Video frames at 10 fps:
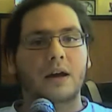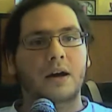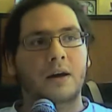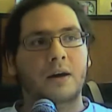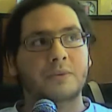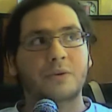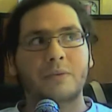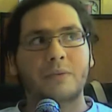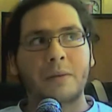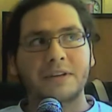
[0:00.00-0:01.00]
Um, do you
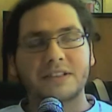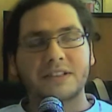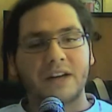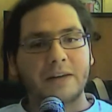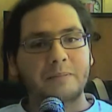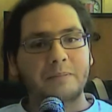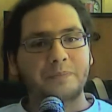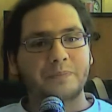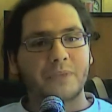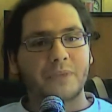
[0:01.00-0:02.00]
remember this time
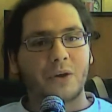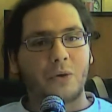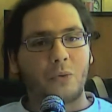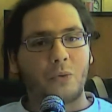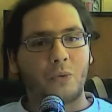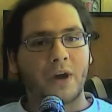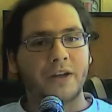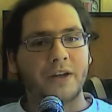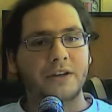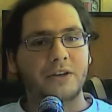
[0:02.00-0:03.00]

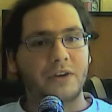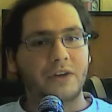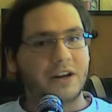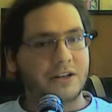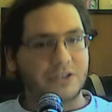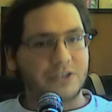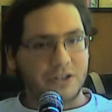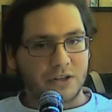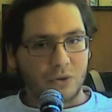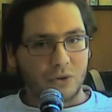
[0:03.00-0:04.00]
when your English
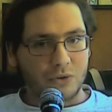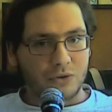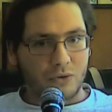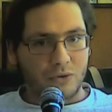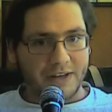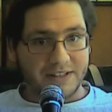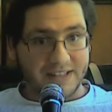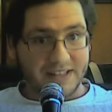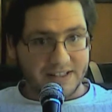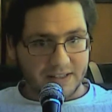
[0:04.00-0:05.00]
teacher told you to write this
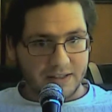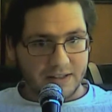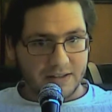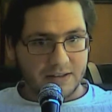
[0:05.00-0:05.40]
essay